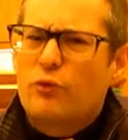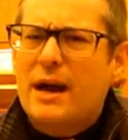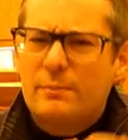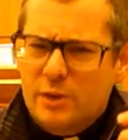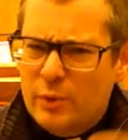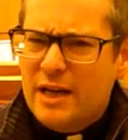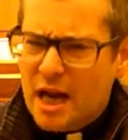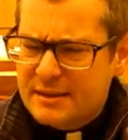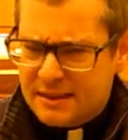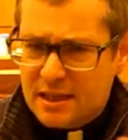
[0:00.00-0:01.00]
right between
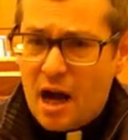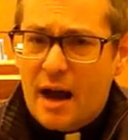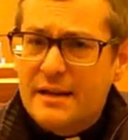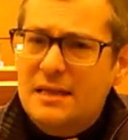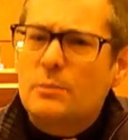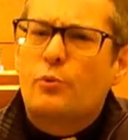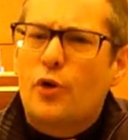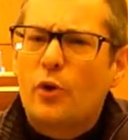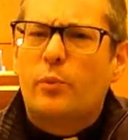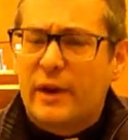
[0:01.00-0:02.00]
us and God? Is it
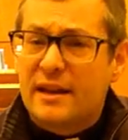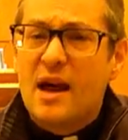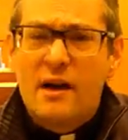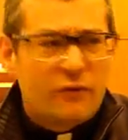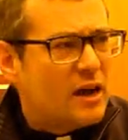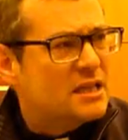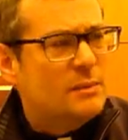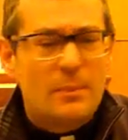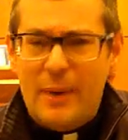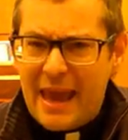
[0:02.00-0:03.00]
appropriate for us to
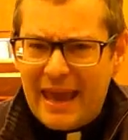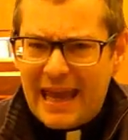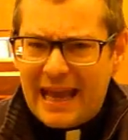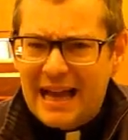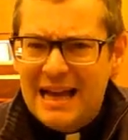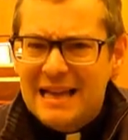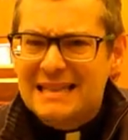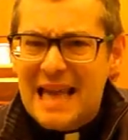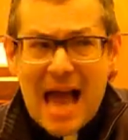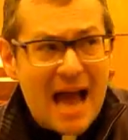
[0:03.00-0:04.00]
be paying
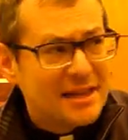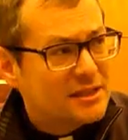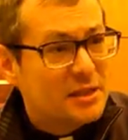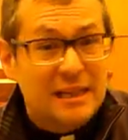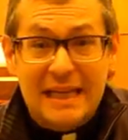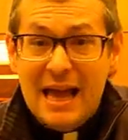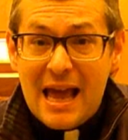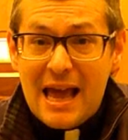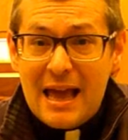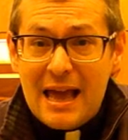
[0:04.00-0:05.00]
tax to the
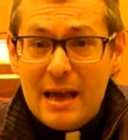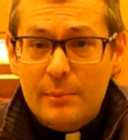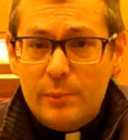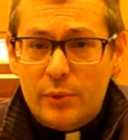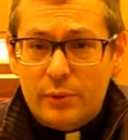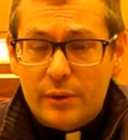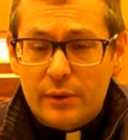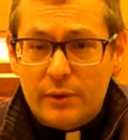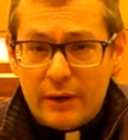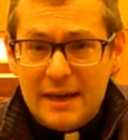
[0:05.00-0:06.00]
emperor?"
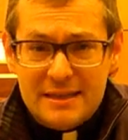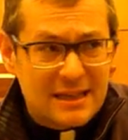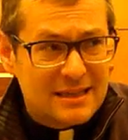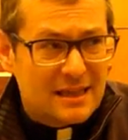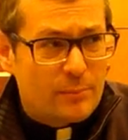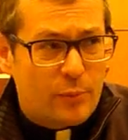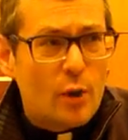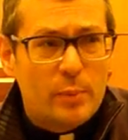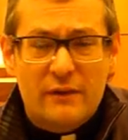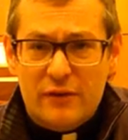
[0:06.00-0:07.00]
Right? Is it
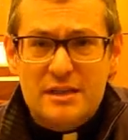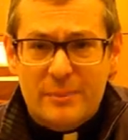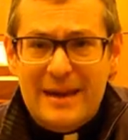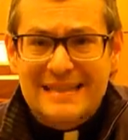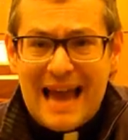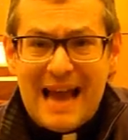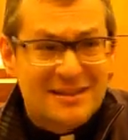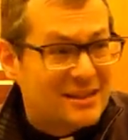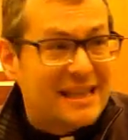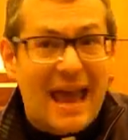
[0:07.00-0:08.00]
appropriate for us to pay
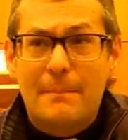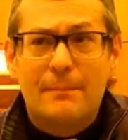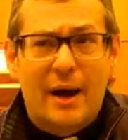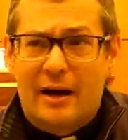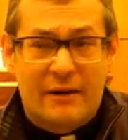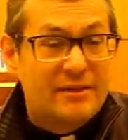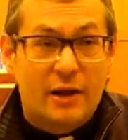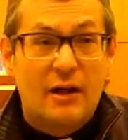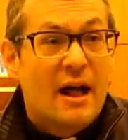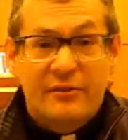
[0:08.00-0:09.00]
tax to the empire? Right?
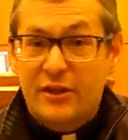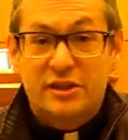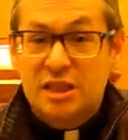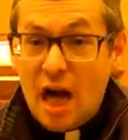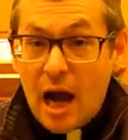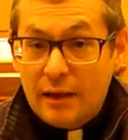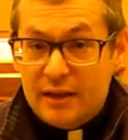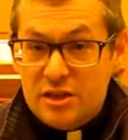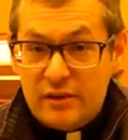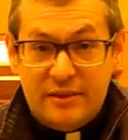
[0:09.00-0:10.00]
They're
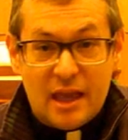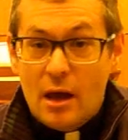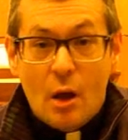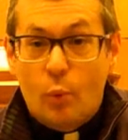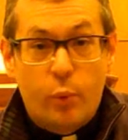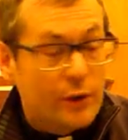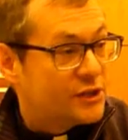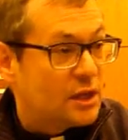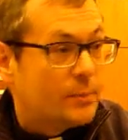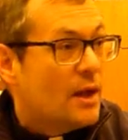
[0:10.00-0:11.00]
godless, right? They
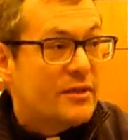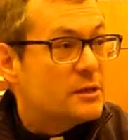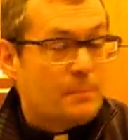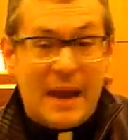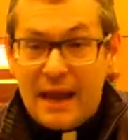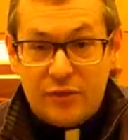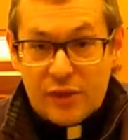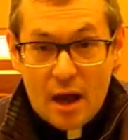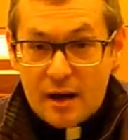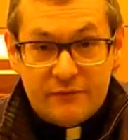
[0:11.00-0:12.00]
worship this
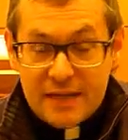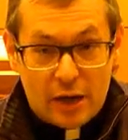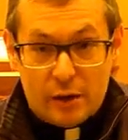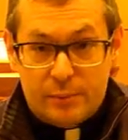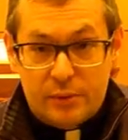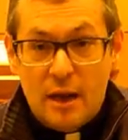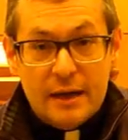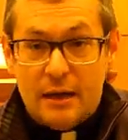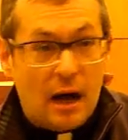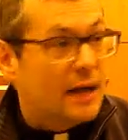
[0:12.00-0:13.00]
pantheon of terrible
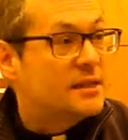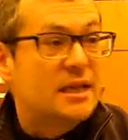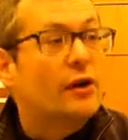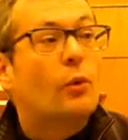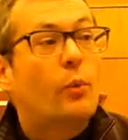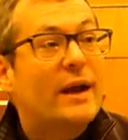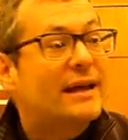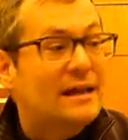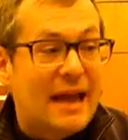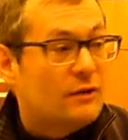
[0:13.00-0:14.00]
gods. They're
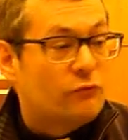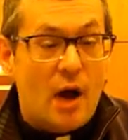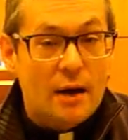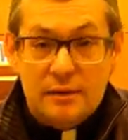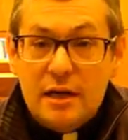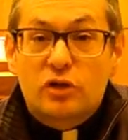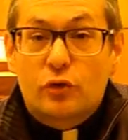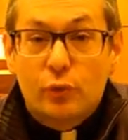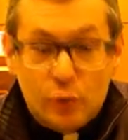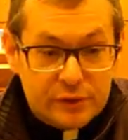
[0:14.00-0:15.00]
wicked and rotten and
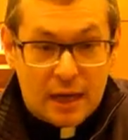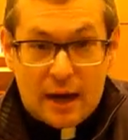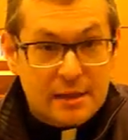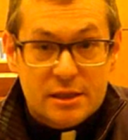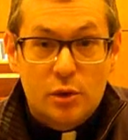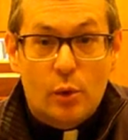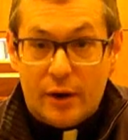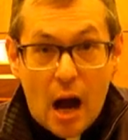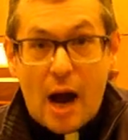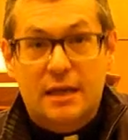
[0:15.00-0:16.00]
cruel to us, who
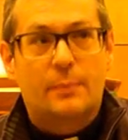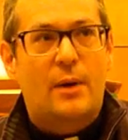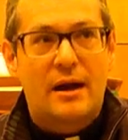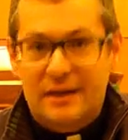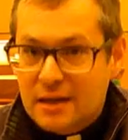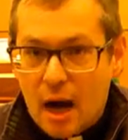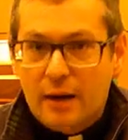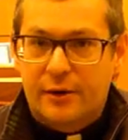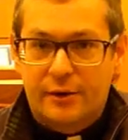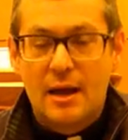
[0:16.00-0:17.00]
are occupied and
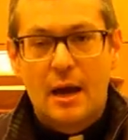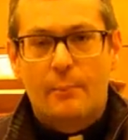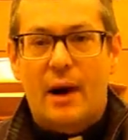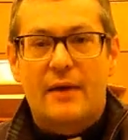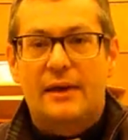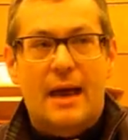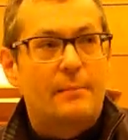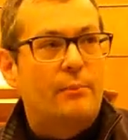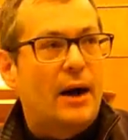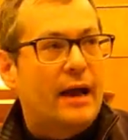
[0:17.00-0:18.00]
conquered by the
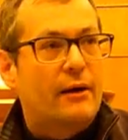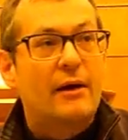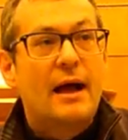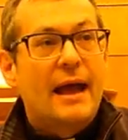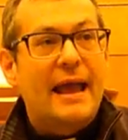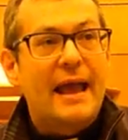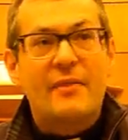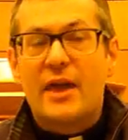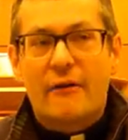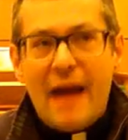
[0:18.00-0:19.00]
empire,
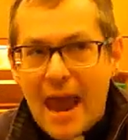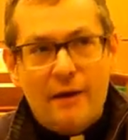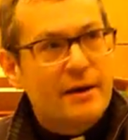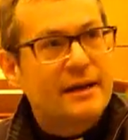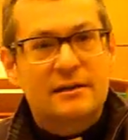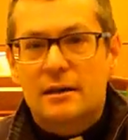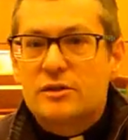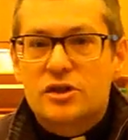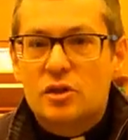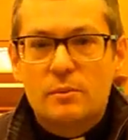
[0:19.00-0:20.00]
and they're arrogant and
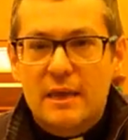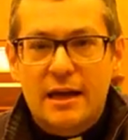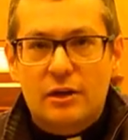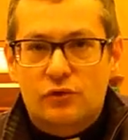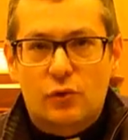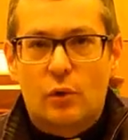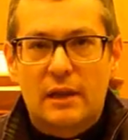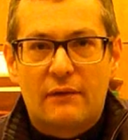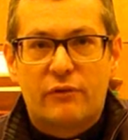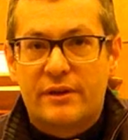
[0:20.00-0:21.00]
assume they
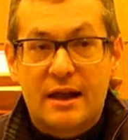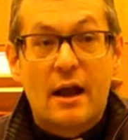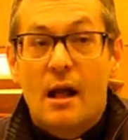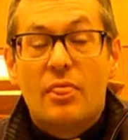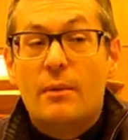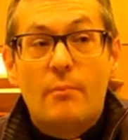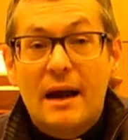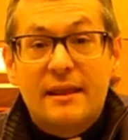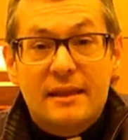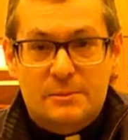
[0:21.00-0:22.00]
control everything. The
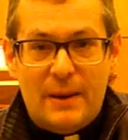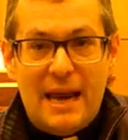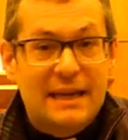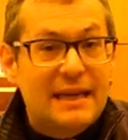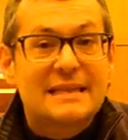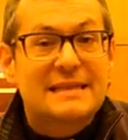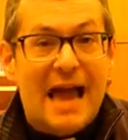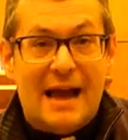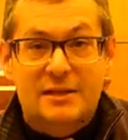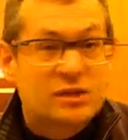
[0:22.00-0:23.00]
money that's paid in
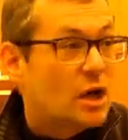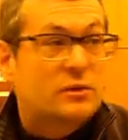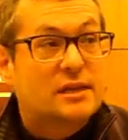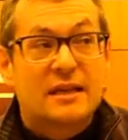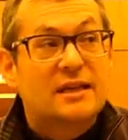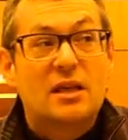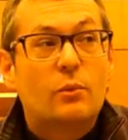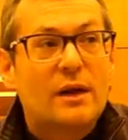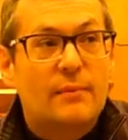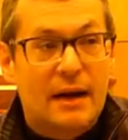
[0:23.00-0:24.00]
taxes goes to things that
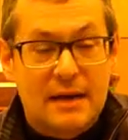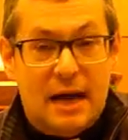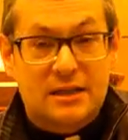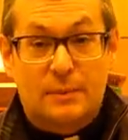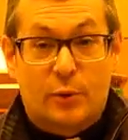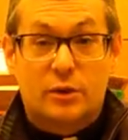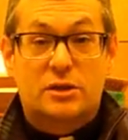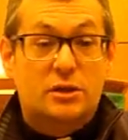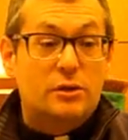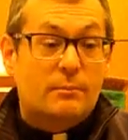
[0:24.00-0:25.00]
we might not
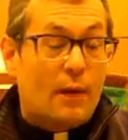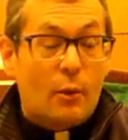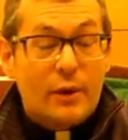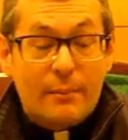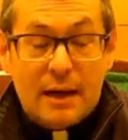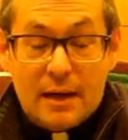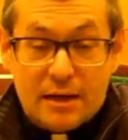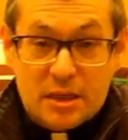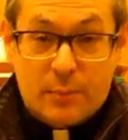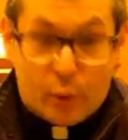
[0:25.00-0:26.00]

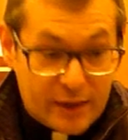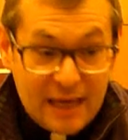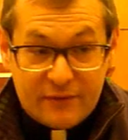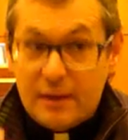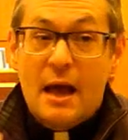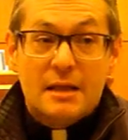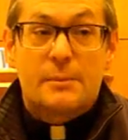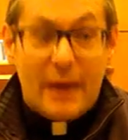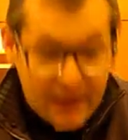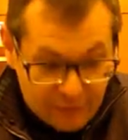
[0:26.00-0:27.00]
support, even
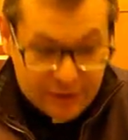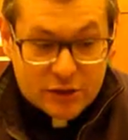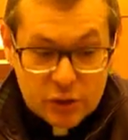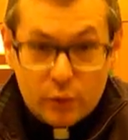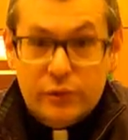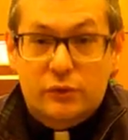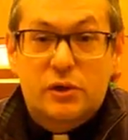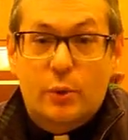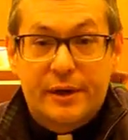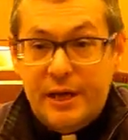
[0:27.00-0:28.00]
to paying for the soldiers
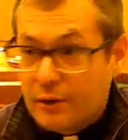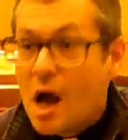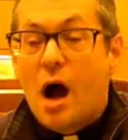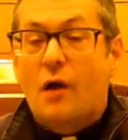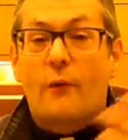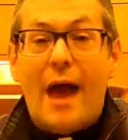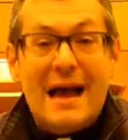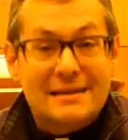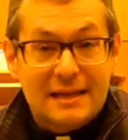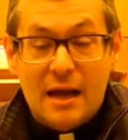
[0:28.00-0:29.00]
who are here
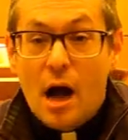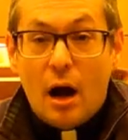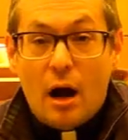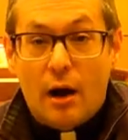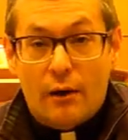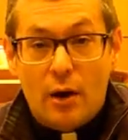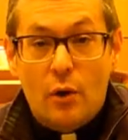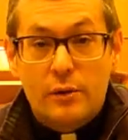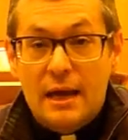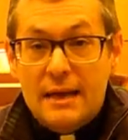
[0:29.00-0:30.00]
harassing our
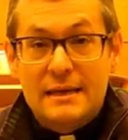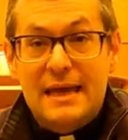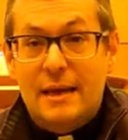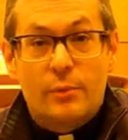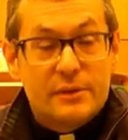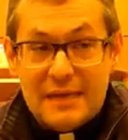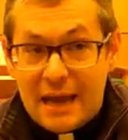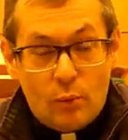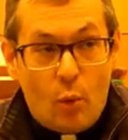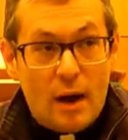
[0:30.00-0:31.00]
own neighbors
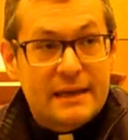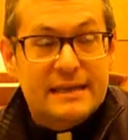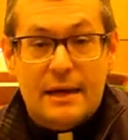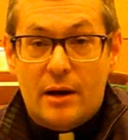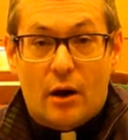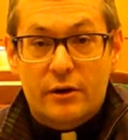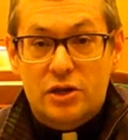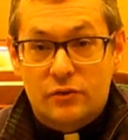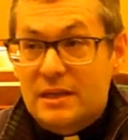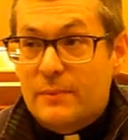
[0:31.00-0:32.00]
and walking down our
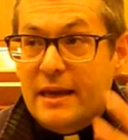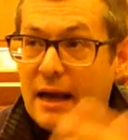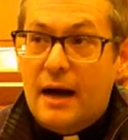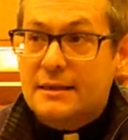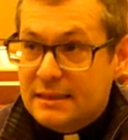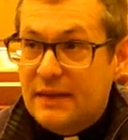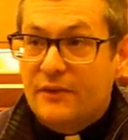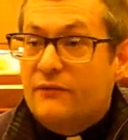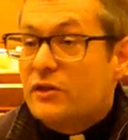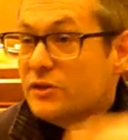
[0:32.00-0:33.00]
streets, making us live
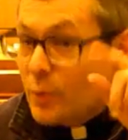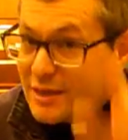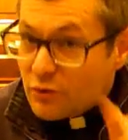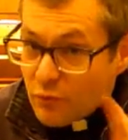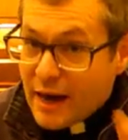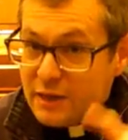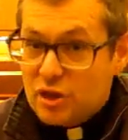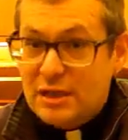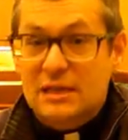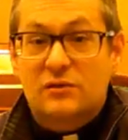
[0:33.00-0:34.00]
in fear. So is it right,
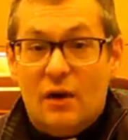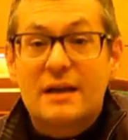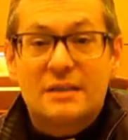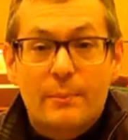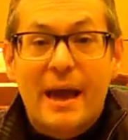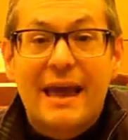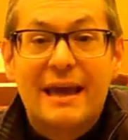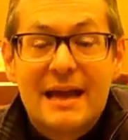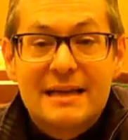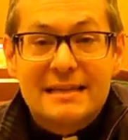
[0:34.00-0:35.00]
Jesus, for us to
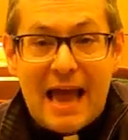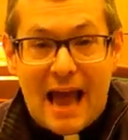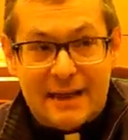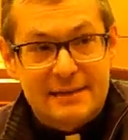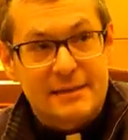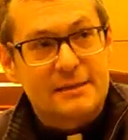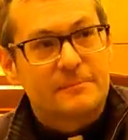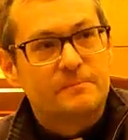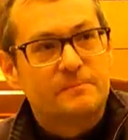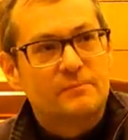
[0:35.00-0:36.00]
pay taxes?
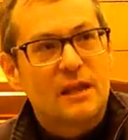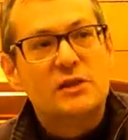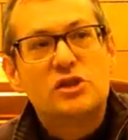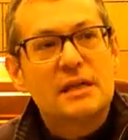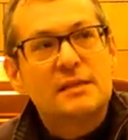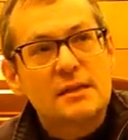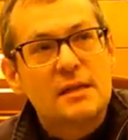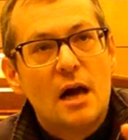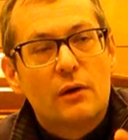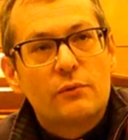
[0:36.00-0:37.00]
And Jesus'
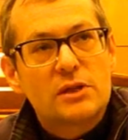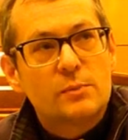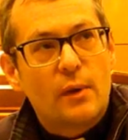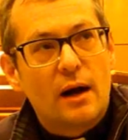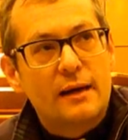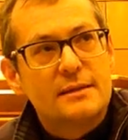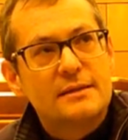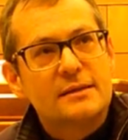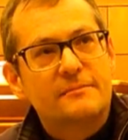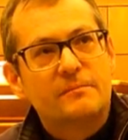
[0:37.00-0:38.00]
response,